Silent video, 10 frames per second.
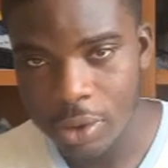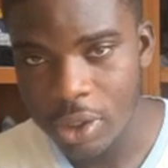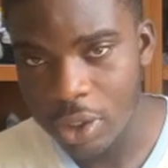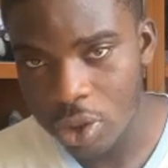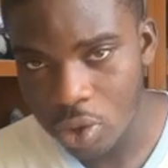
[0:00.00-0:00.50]

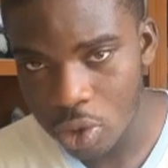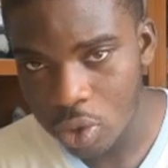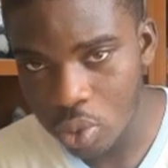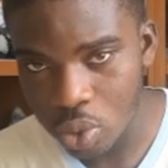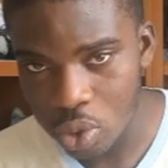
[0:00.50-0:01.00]
equal
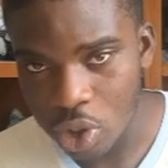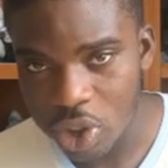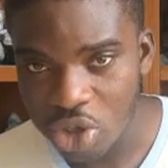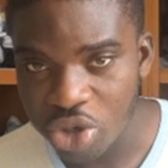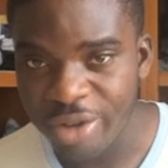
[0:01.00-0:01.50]
to your
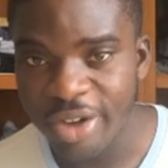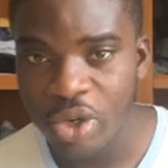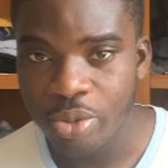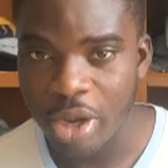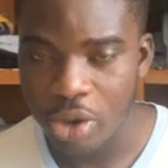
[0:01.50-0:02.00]
sales
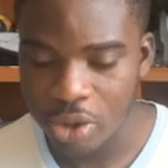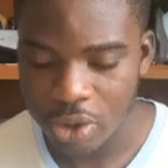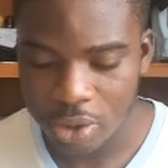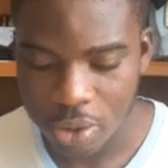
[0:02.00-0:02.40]
revenue minus